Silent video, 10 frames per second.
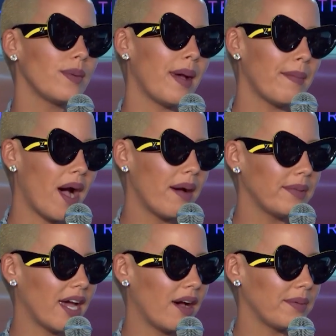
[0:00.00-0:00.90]
with my mom
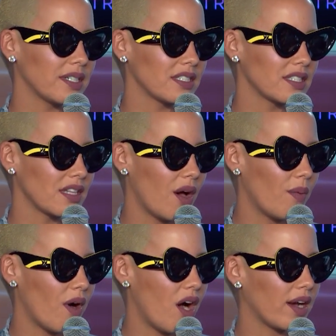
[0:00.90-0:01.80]
now because of Slut
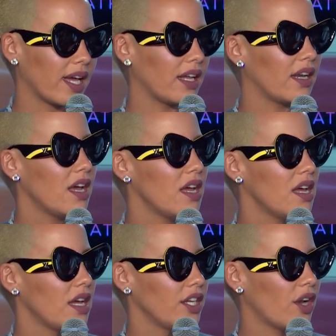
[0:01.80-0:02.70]
Walk. And,
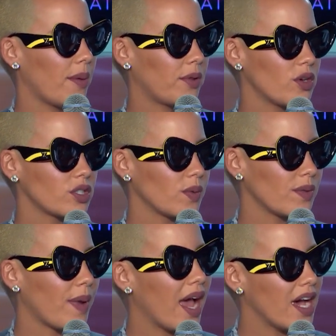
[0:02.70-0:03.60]
you know, I'm closer
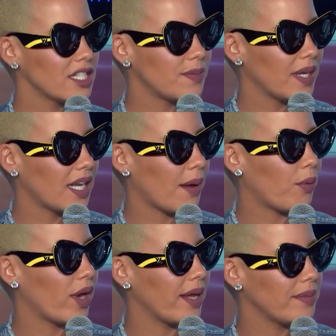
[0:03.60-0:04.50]
with my husband. I
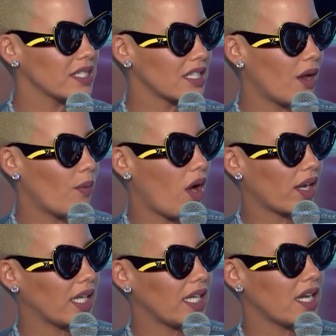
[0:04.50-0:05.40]
brought him to Slut
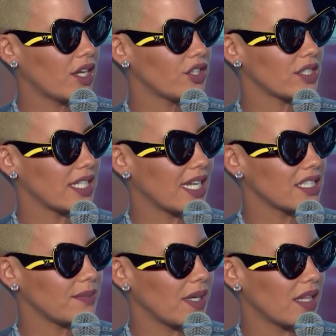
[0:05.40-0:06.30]
Walk and he
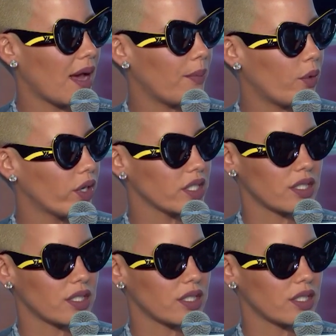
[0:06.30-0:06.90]
understands me a lot more.